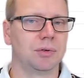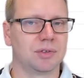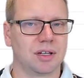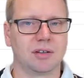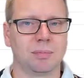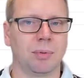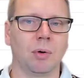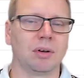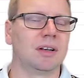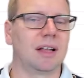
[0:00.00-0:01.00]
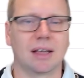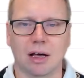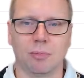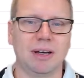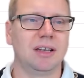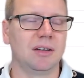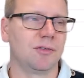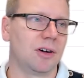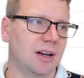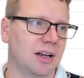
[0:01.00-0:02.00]
that's important, like how many
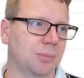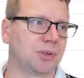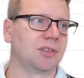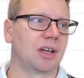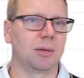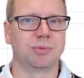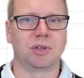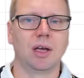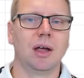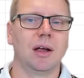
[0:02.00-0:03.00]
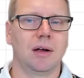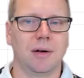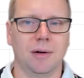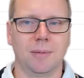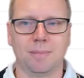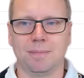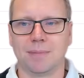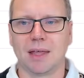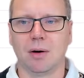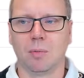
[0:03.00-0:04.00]
different adapter types,
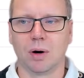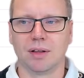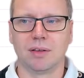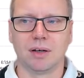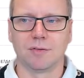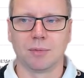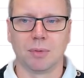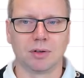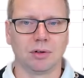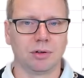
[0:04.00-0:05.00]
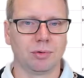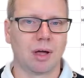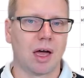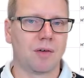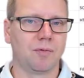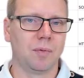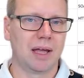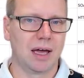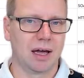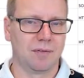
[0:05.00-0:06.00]
what are the different modules we have. We
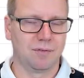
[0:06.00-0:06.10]
have